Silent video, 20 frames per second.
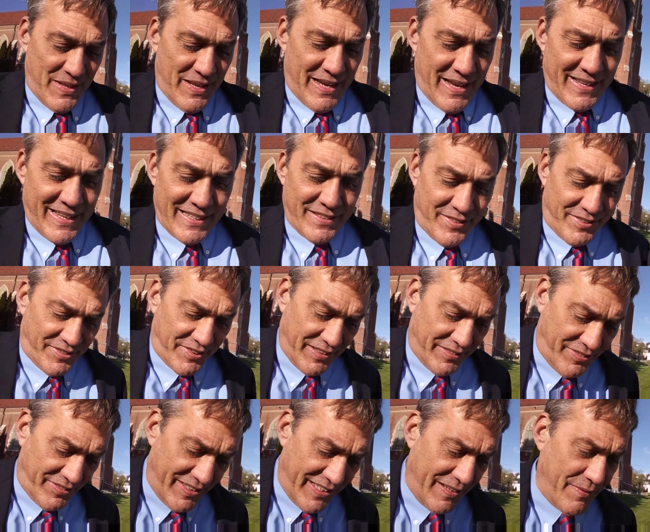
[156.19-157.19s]
at age
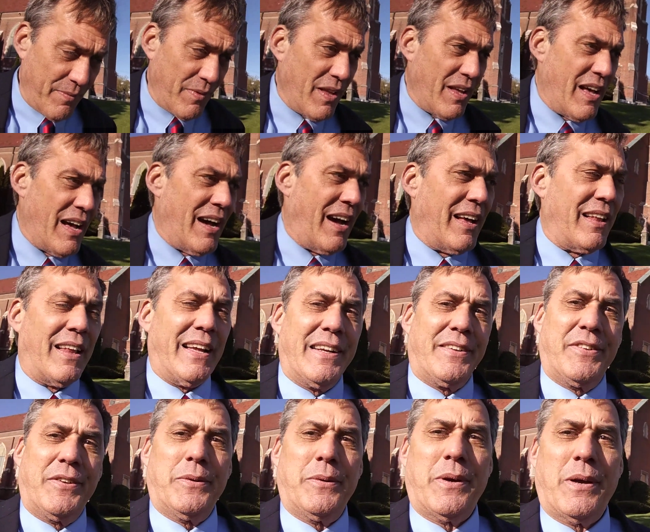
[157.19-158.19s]
60, I like
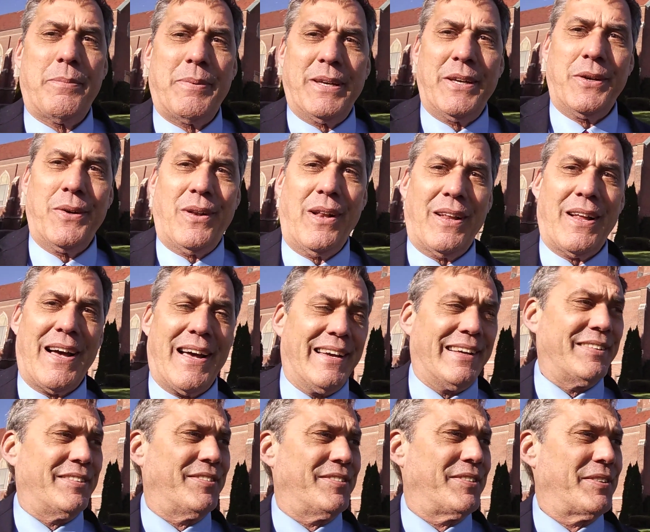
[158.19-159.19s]
to be
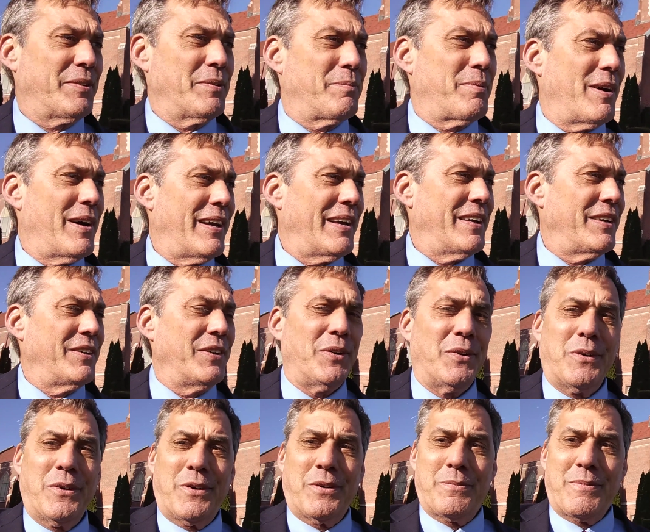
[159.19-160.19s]
utilized by
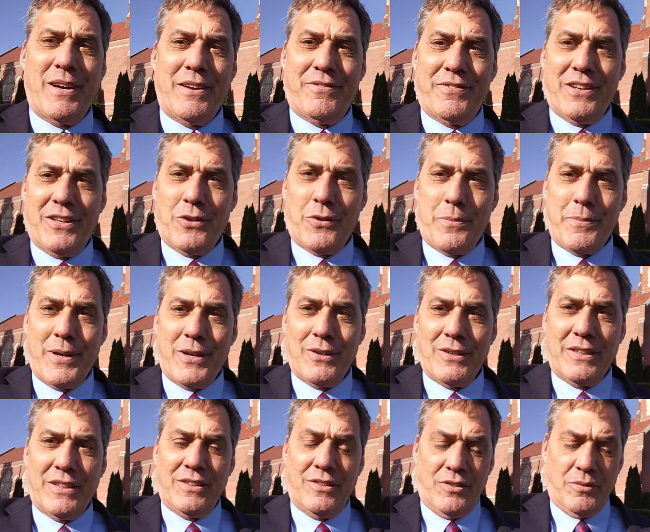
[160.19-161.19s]
you, my fellow
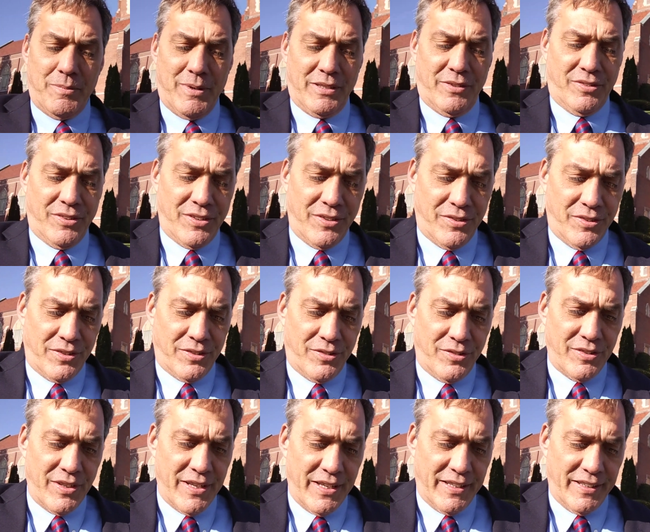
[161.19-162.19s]
Americans, my citizens,